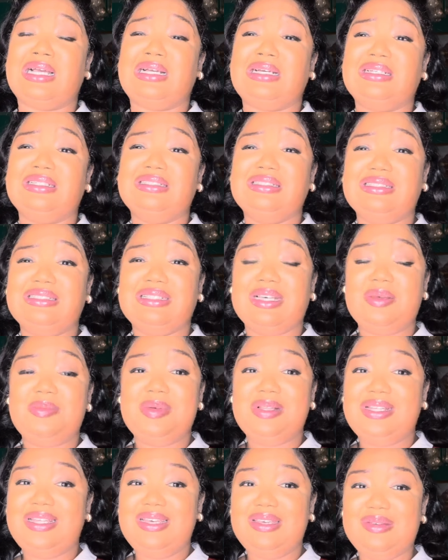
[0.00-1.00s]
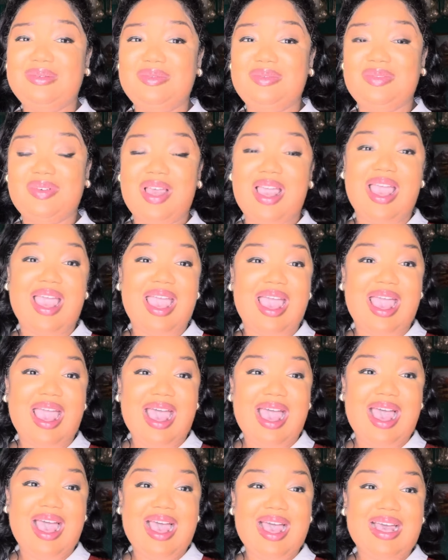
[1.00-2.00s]
22nd i believe
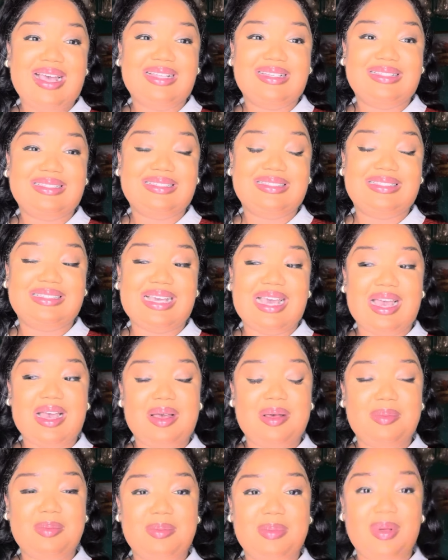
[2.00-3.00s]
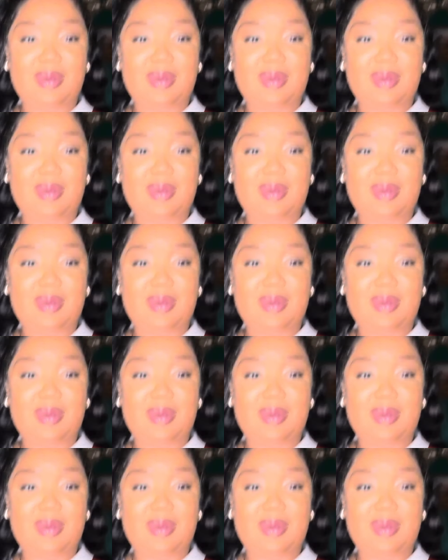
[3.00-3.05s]
and i'm